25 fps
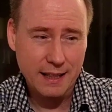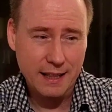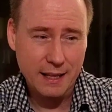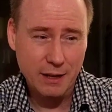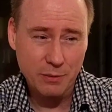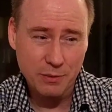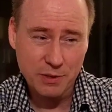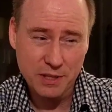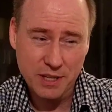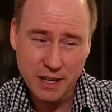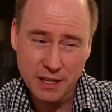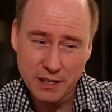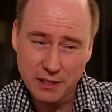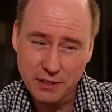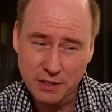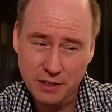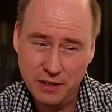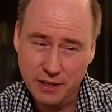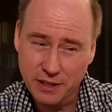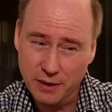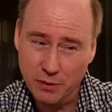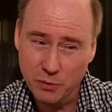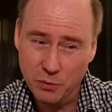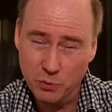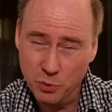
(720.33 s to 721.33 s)
there was
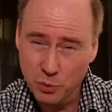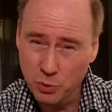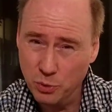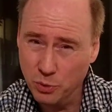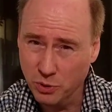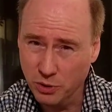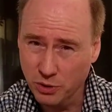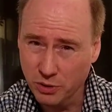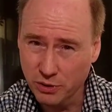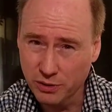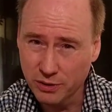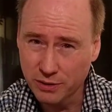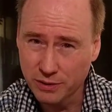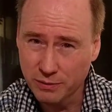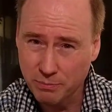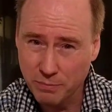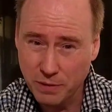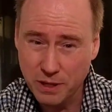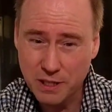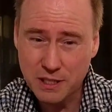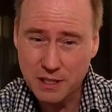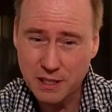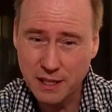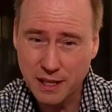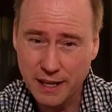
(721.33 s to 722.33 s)
actually a rule,
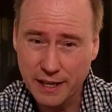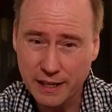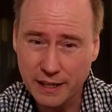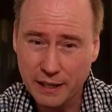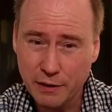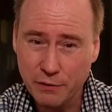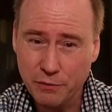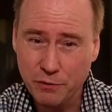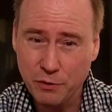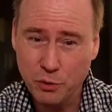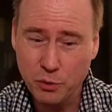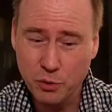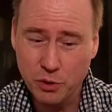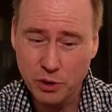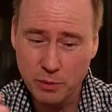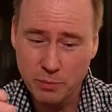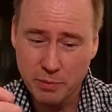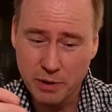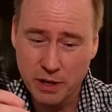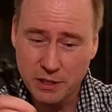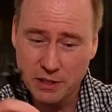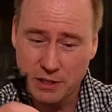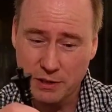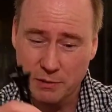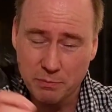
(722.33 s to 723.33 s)
much like if you were
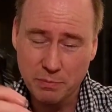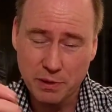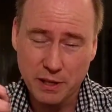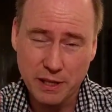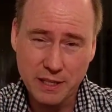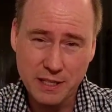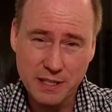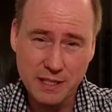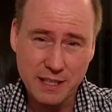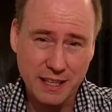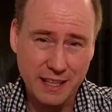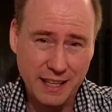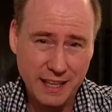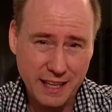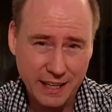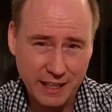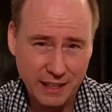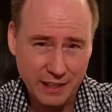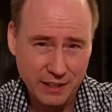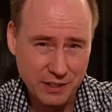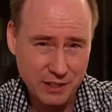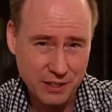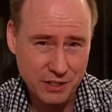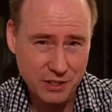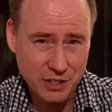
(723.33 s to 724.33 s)
about to place the
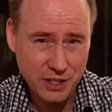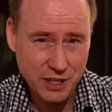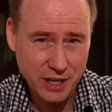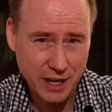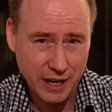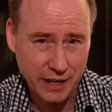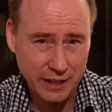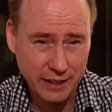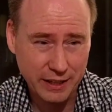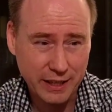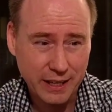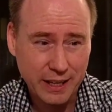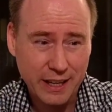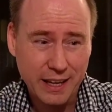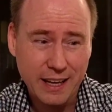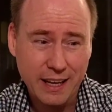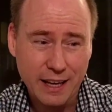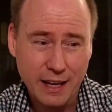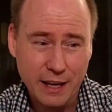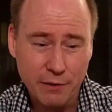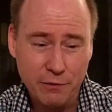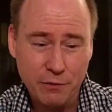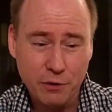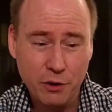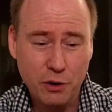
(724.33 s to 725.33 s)
king into check.
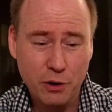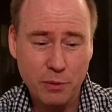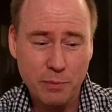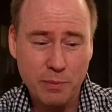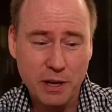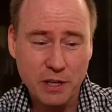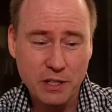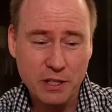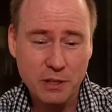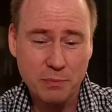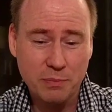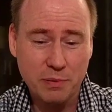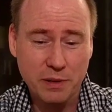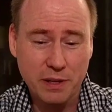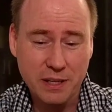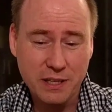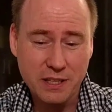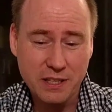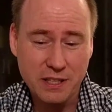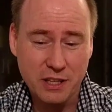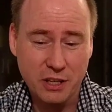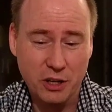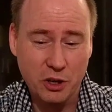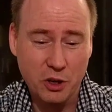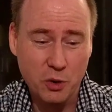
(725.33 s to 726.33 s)
If you're about to
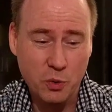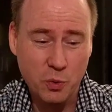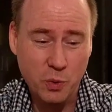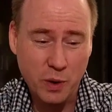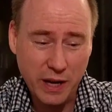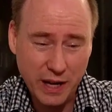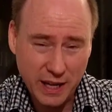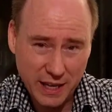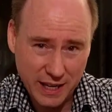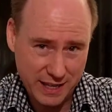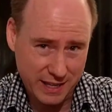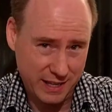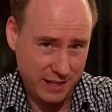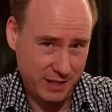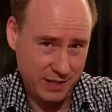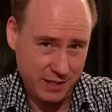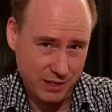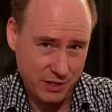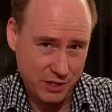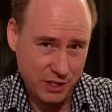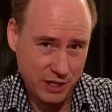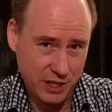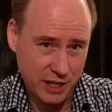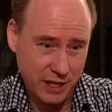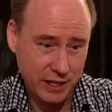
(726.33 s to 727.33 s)
place the queen
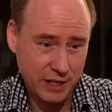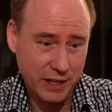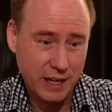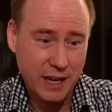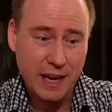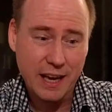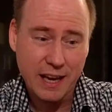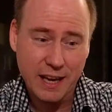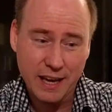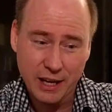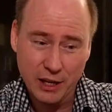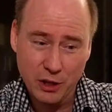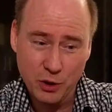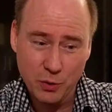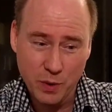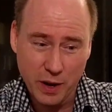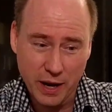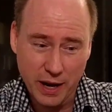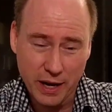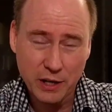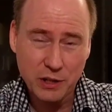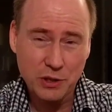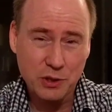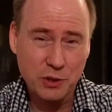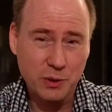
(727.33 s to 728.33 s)
into check,
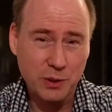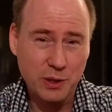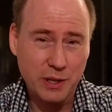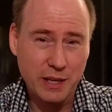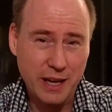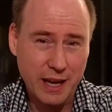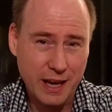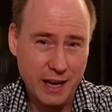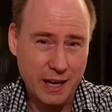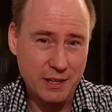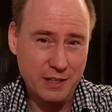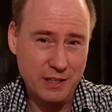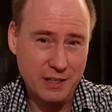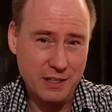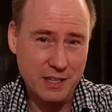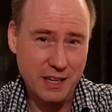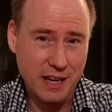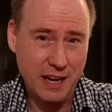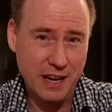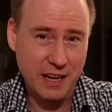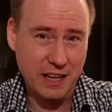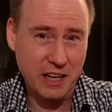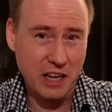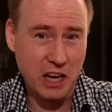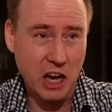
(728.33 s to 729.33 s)
you actually had to
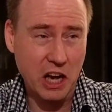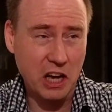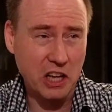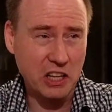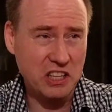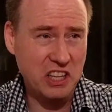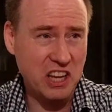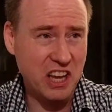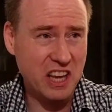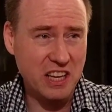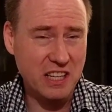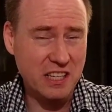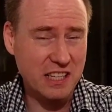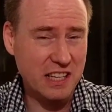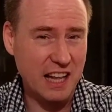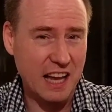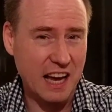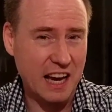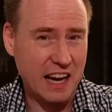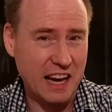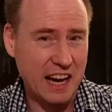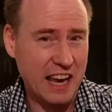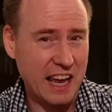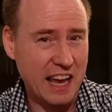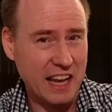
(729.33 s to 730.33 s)
say gardez
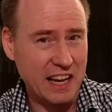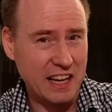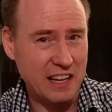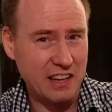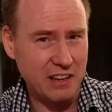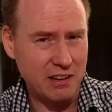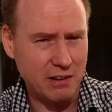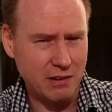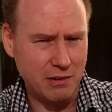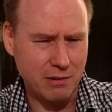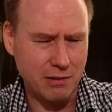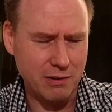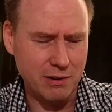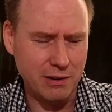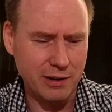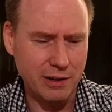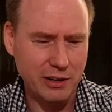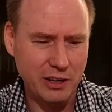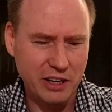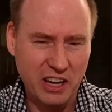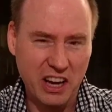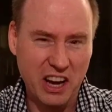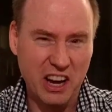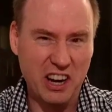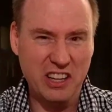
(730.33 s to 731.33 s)
la reine,
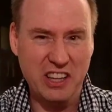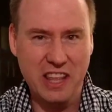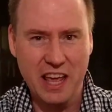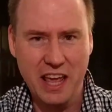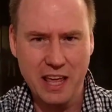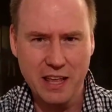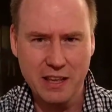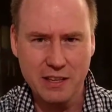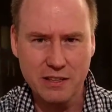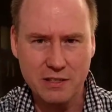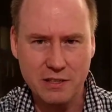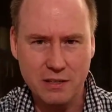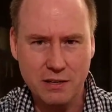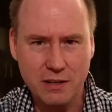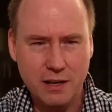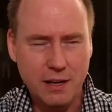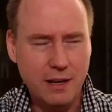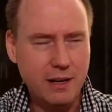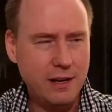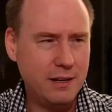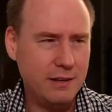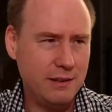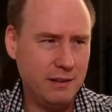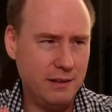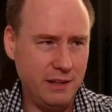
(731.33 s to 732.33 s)
or gardez,
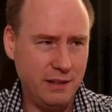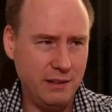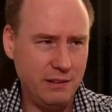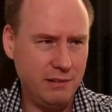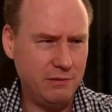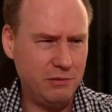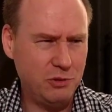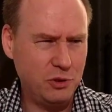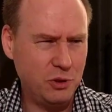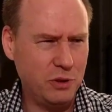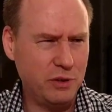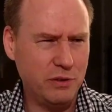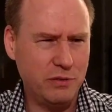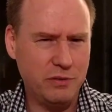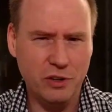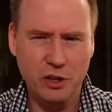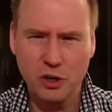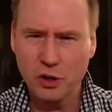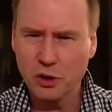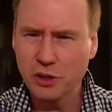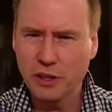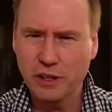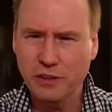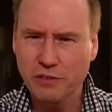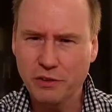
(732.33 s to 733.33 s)
the sort of
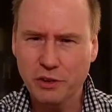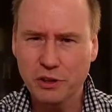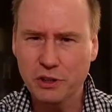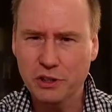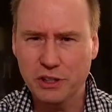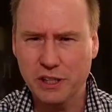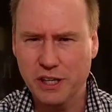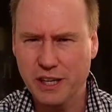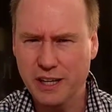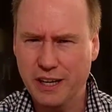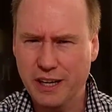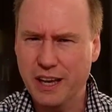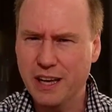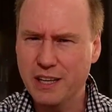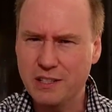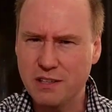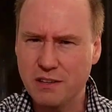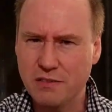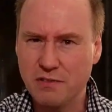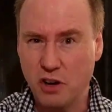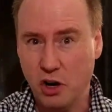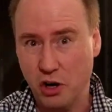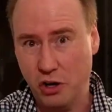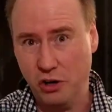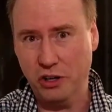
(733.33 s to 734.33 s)
early version, I
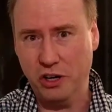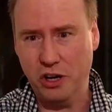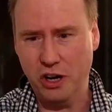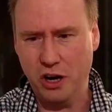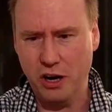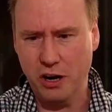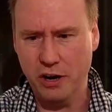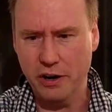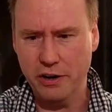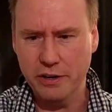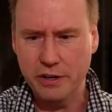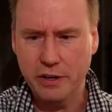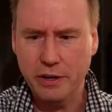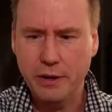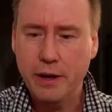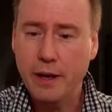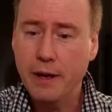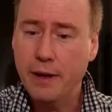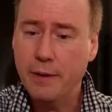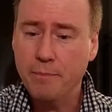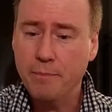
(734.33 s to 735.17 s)
guess, of en garde.